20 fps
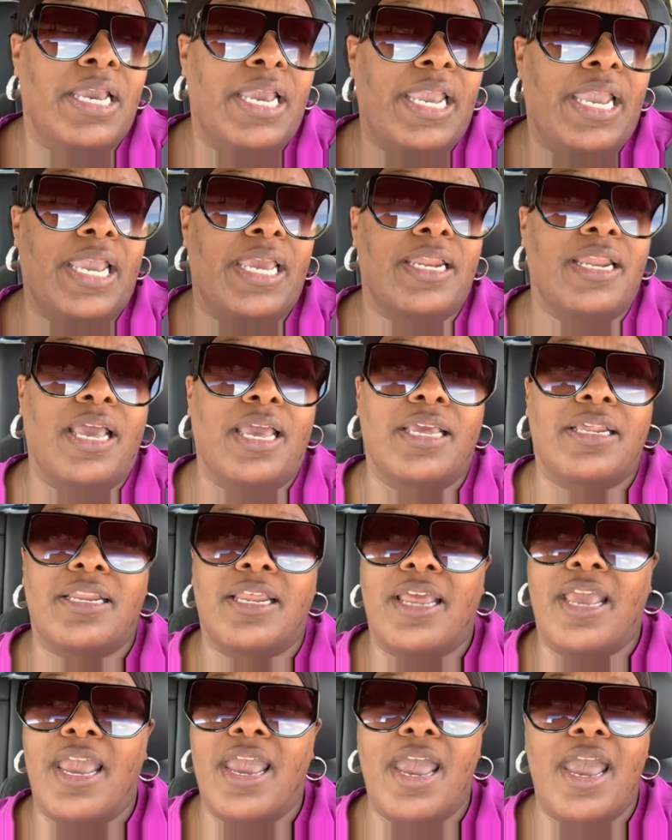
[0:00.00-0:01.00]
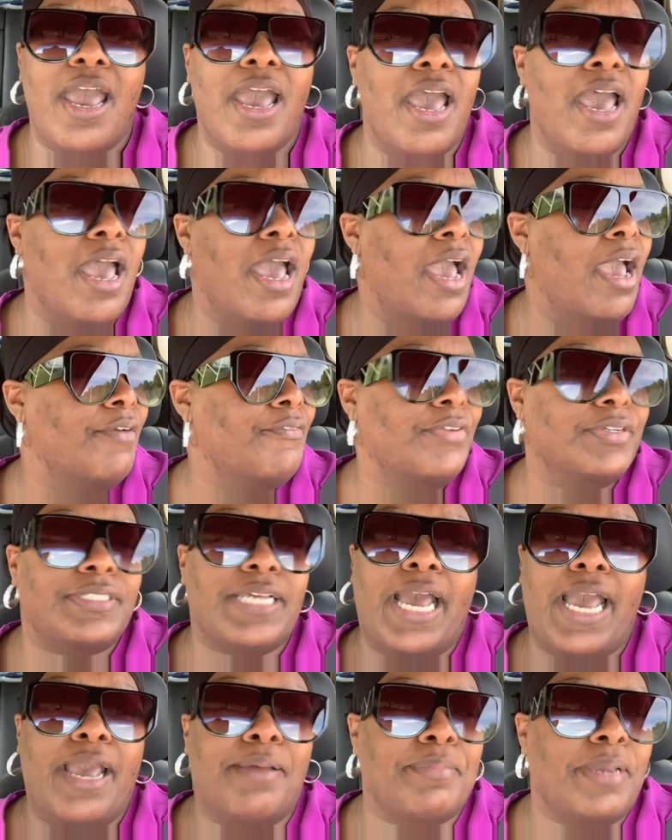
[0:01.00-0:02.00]
And and every
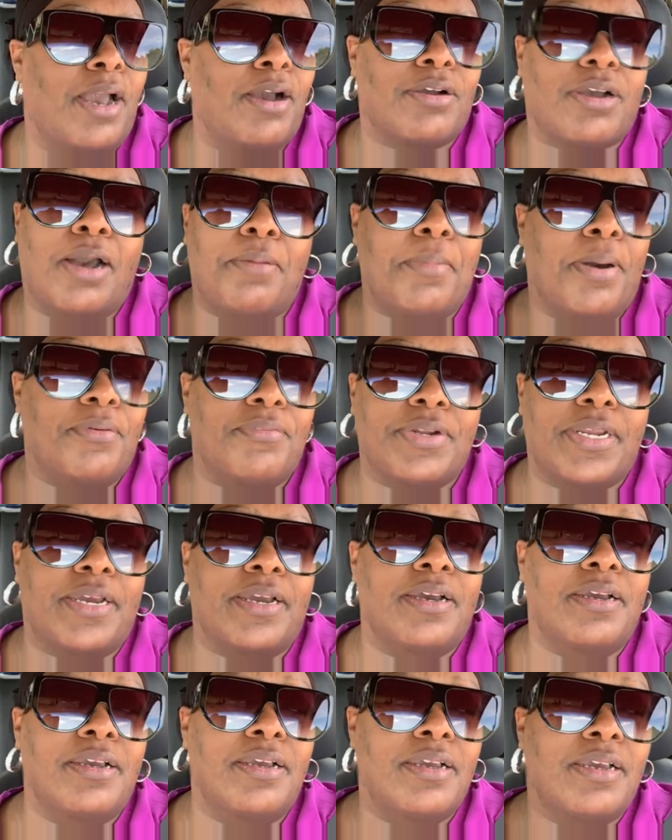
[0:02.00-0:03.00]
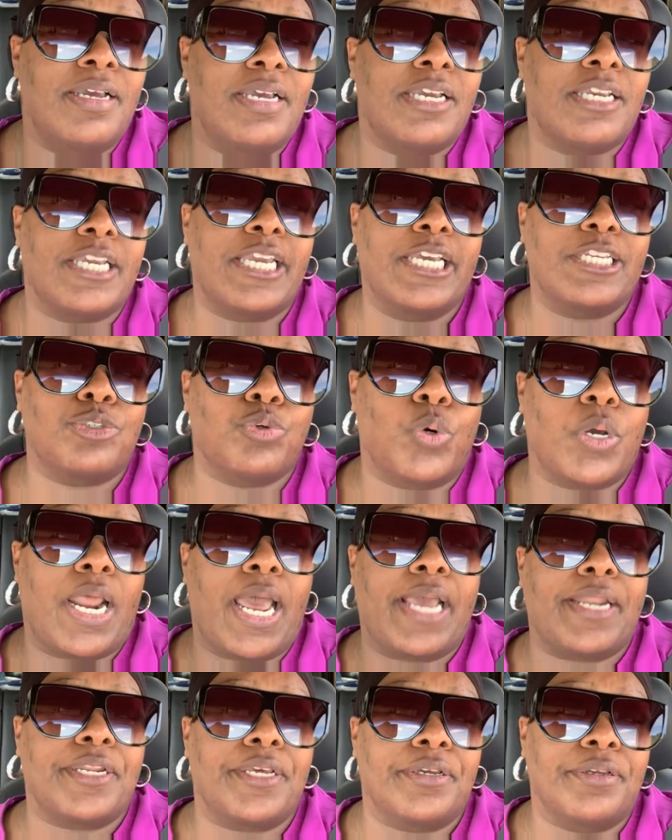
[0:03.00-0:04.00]
time y'all come over there, guess what
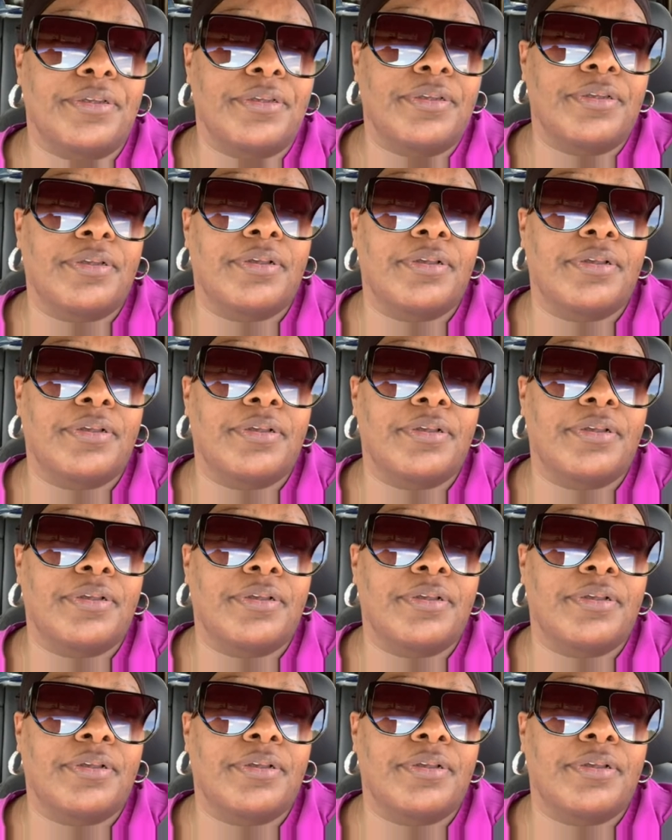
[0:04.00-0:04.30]
I do?